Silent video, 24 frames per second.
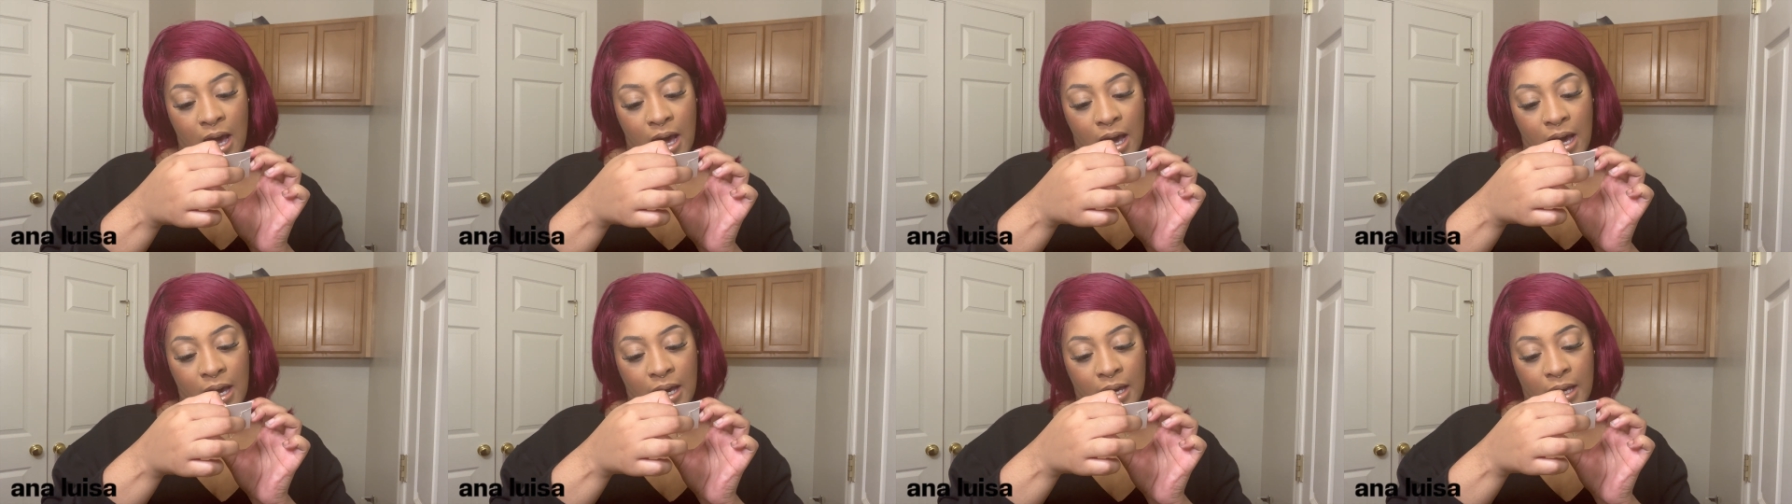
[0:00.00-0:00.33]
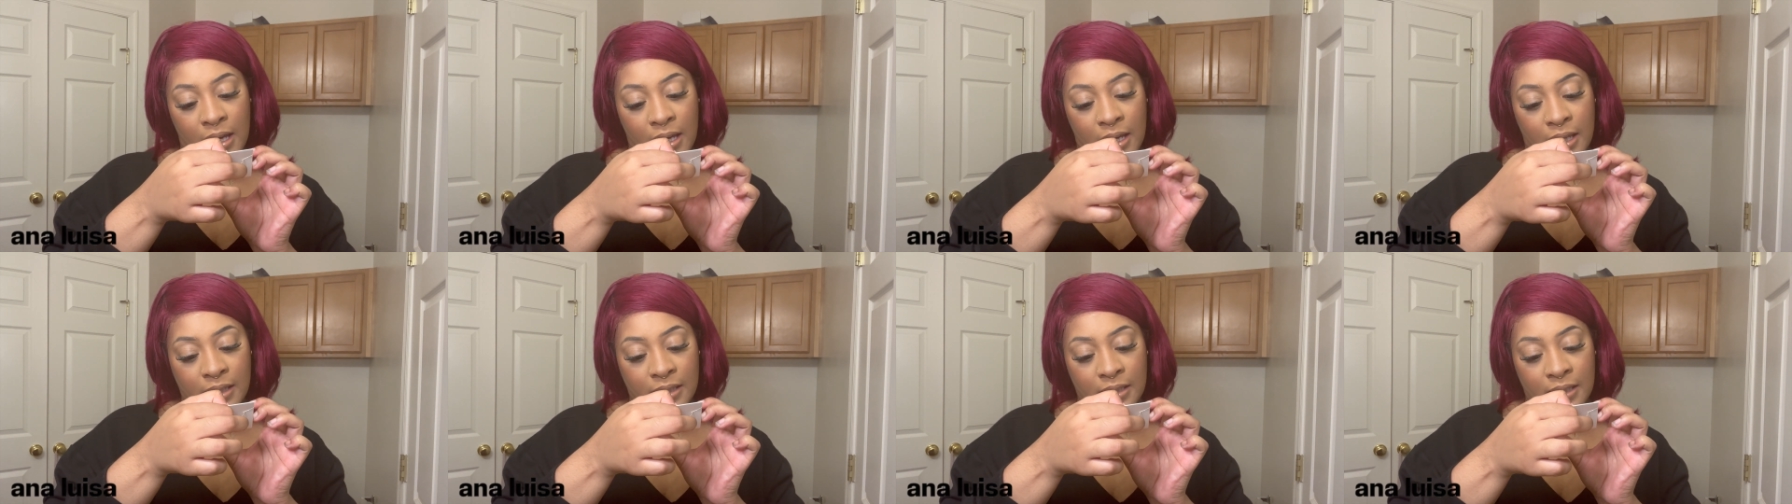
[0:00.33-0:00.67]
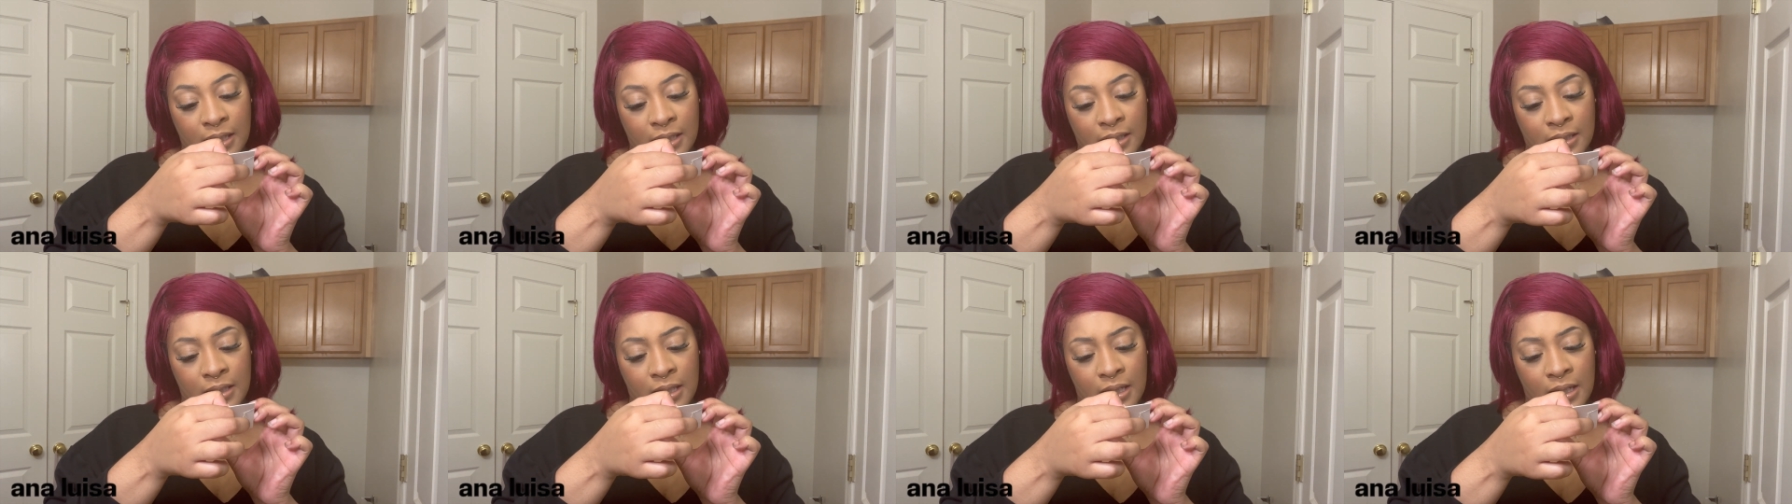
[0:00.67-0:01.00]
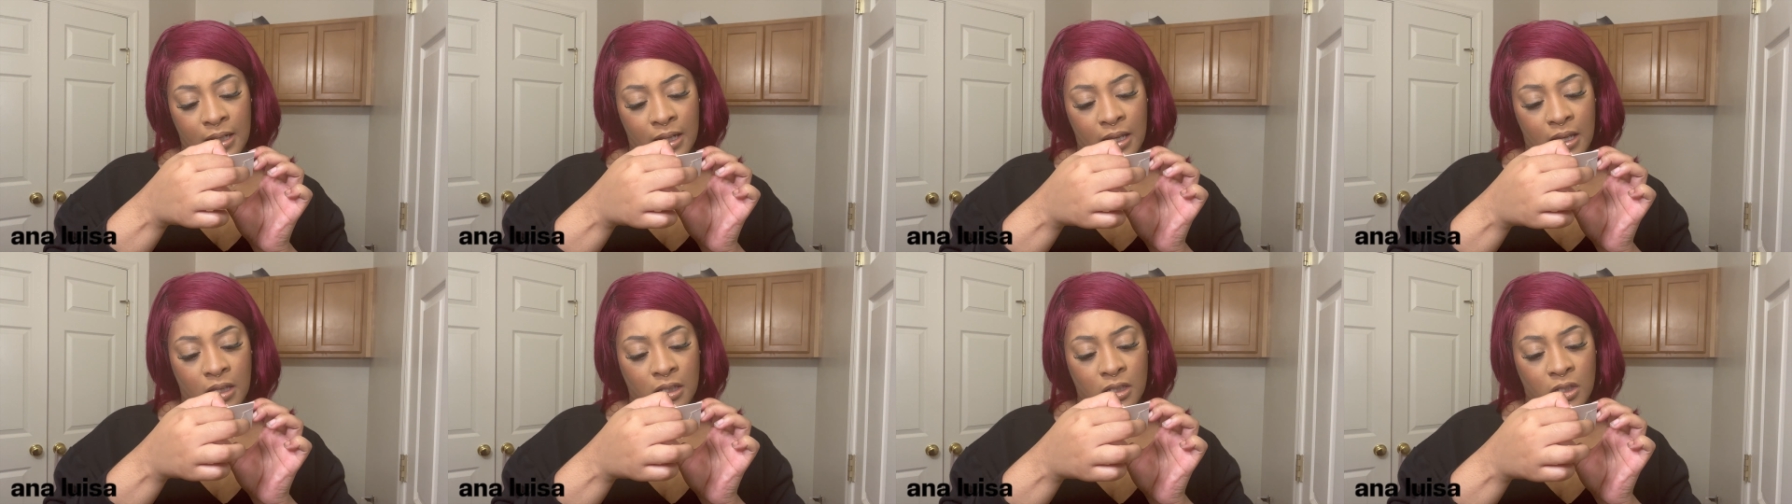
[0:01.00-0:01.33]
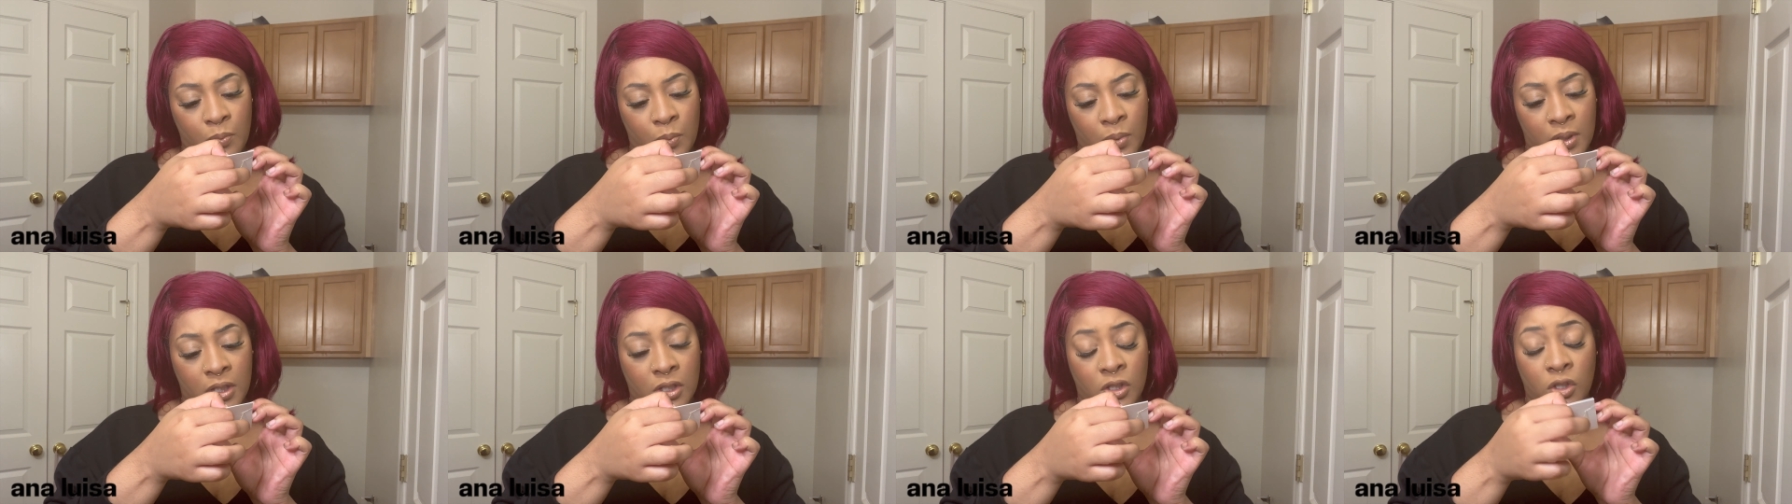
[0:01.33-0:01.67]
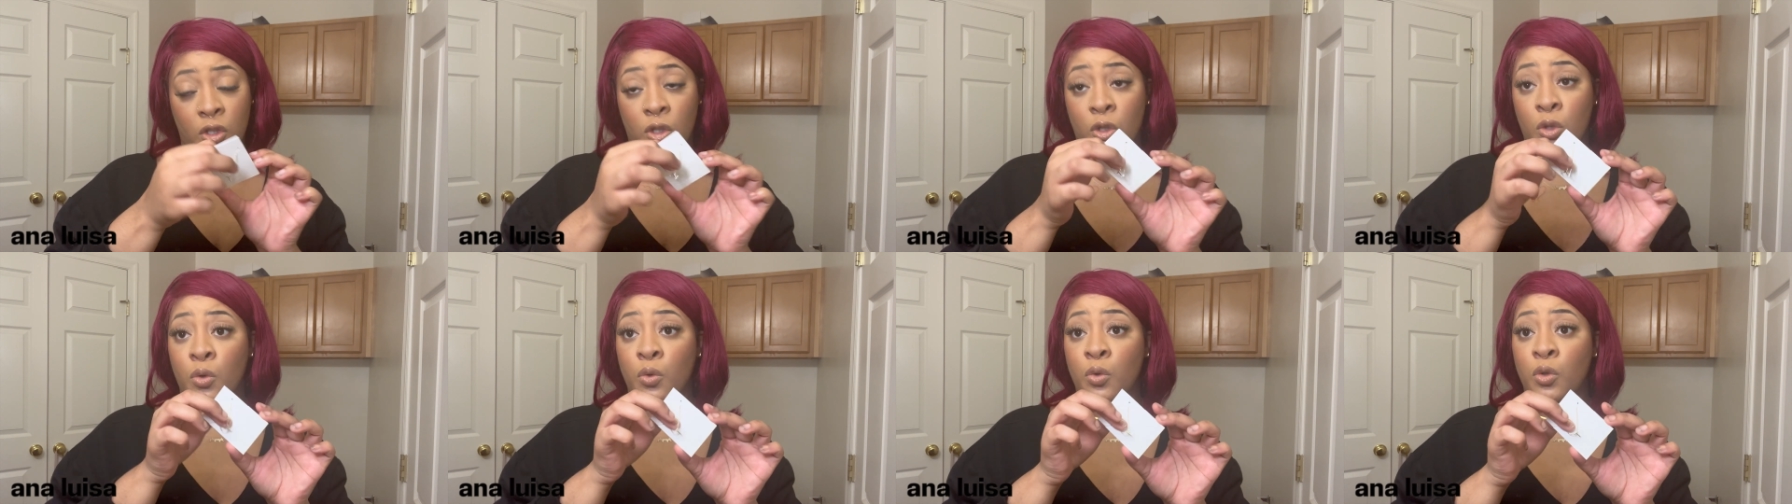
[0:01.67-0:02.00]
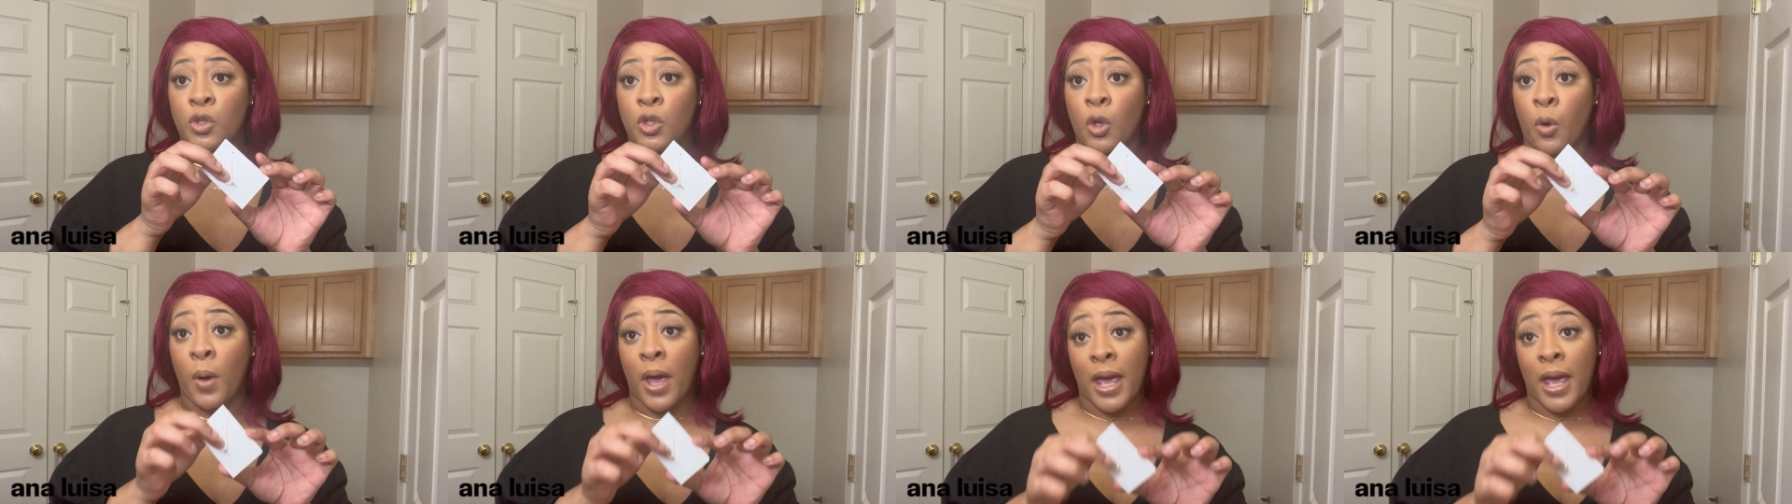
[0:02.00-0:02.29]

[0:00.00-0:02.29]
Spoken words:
a 16-inch plus 2, so